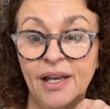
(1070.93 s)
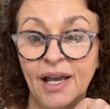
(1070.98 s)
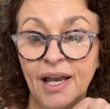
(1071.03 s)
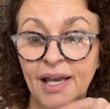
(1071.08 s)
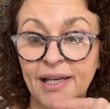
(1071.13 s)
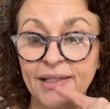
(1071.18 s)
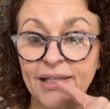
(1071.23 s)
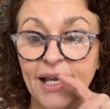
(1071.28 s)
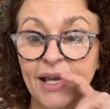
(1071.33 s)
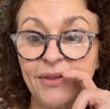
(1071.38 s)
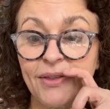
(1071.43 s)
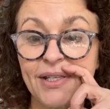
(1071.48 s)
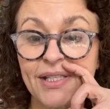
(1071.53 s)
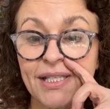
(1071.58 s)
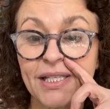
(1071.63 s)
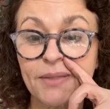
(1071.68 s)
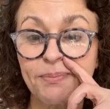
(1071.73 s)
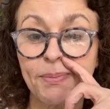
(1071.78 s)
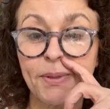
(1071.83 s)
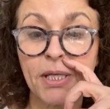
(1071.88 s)
And yet,
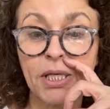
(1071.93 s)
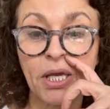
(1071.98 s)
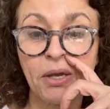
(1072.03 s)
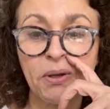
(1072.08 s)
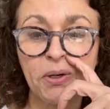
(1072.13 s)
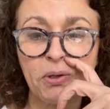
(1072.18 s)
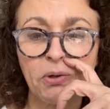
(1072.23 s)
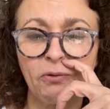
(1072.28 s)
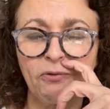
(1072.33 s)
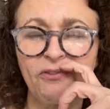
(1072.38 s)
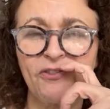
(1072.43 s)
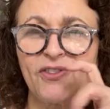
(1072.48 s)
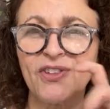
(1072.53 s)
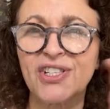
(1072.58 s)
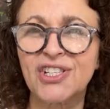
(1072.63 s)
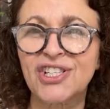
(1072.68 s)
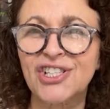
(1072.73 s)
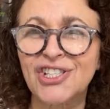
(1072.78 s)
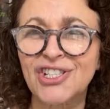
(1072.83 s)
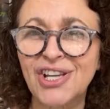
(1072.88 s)
this has been going on for
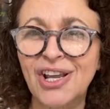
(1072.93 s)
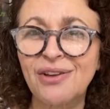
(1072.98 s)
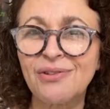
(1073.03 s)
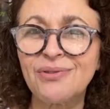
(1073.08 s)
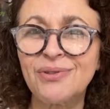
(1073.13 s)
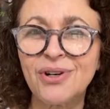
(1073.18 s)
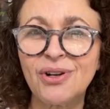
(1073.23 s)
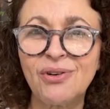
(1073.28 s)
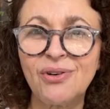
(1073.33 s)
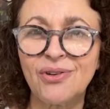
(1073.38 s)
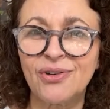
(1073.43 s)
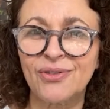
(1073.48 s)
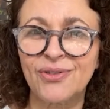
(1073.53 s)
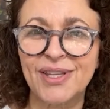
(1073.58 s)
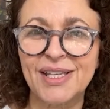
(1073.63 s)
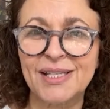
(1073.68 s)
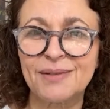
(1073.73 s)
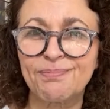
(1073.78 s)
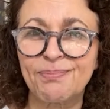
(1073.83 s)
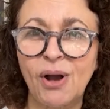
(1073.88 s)
so long.
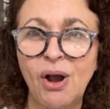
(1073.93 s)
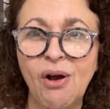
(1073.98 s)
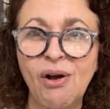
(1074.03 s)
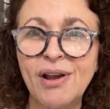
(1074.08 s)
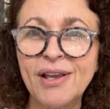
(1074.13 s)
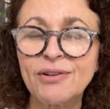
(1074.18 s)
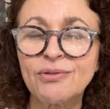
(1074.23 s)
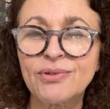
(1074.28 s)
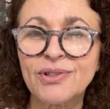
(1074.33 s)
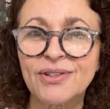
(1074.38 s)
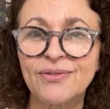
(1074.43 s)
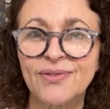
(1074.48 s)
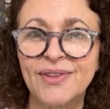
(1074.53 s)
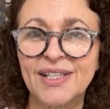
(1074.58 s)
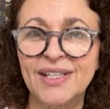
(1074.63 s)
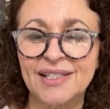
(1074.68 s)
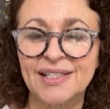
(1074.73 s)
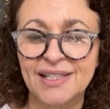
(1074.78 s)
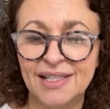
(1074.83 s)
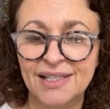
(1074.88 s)
These piles of
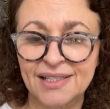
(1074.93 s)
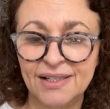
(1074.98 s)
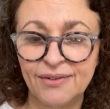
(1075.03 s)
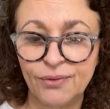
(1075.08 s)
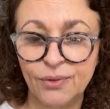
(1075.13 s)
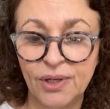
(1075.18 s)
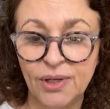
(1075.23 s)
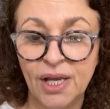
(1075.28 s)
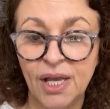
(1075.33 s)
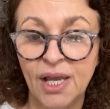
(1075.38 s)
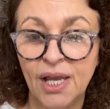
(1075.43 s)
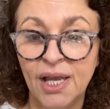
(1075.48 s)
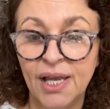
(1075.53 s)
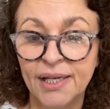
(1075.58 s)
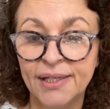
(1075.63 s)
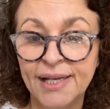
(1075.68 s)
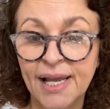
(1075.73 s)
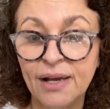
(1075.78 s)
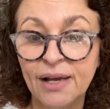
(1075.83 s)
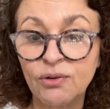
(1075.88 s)
these things everywhere.
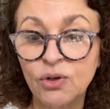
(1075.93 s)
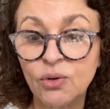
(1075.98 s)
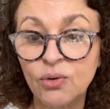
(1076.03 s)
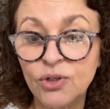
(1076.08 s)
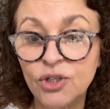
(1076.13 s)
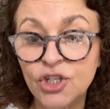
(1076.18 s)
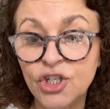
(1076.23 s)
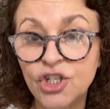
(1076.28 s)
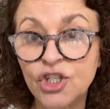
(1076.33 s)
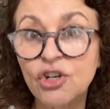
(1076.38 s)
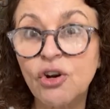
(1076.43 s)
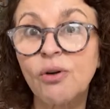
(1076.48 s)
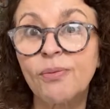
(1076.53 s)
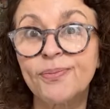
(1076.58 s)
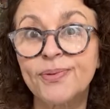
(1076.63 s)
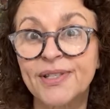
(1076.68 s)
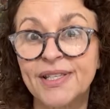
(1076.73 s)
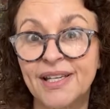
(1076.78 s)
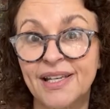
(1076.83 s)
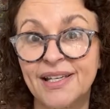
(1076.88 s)
Now, corner
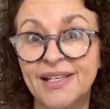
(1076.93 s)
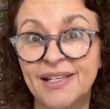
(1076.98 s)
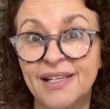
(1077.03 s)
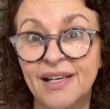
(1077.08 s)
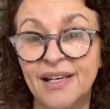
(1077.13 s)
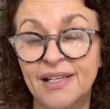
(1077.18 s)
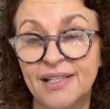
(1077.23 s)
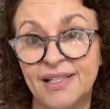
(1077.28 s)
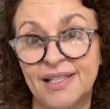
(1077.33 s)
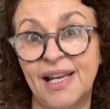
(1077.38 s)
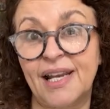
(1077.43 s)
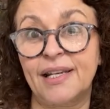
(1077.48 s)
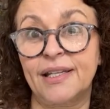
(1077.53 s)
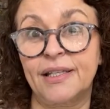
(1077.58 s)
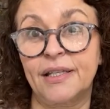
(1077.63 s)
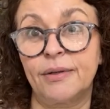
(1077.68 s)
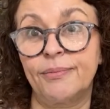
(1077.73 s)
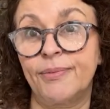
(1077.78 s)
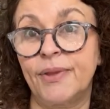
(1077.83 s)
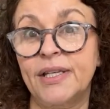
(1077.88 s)
shops are
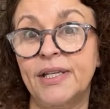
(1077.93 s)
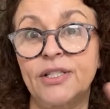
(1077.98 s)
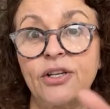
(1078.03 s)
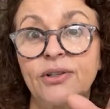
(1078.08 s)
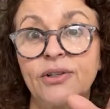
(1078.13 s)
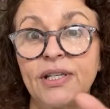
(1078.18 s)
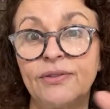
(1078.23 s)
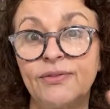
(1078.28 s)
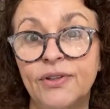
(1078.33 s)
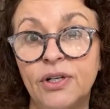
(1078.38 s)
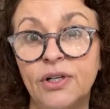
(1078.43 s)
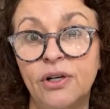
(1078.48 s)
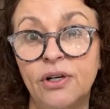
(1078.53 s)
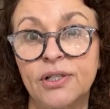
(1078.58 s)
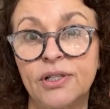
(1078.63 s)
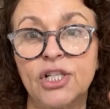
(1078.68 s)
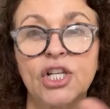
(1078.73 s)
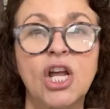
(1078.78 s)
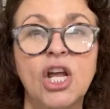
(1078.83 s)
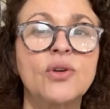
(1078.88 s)
selling them. They don't even
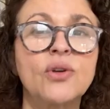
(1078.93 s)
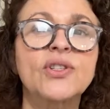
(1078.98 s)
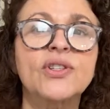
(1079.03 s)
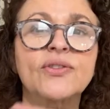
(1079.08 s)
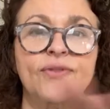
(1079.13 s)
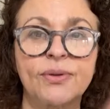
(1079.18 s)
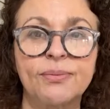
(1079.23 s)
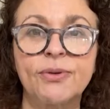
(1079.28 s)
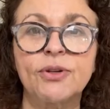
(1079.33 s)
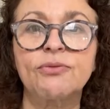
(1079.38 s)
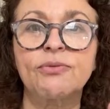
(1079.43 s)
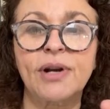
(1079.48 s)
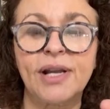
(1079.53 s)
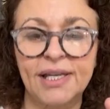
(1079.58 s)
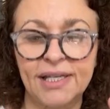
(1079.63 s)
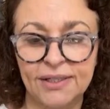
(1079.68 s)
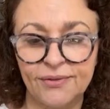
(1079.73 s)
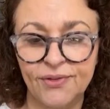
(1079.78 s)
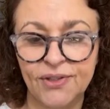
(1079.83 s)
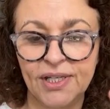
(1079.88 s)
ask. Loads of them at
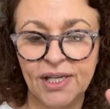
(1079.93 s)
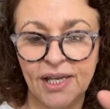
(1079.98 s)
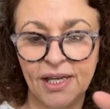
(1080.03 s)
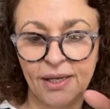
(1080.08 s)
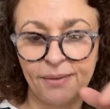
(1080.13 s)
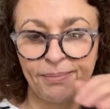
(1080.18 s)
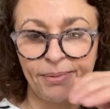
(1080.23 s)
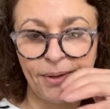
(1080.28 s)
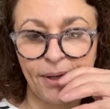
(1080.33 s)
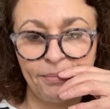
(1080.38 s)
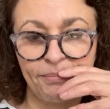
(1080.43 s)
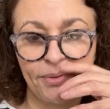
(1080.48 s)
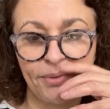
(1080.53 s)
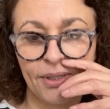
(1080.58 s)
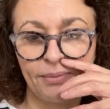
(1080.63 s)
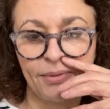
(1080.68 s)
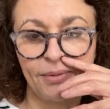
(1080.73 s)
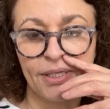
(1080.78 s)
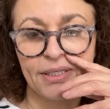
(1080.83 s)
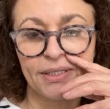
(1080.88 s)
raves. Yeah, pan
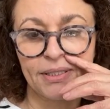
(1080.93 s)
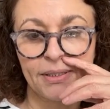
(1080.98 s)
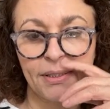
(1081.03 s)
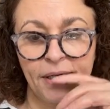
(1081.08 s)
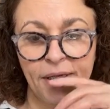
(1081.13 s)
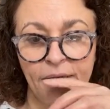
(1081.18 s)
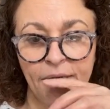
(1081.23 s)
PMS.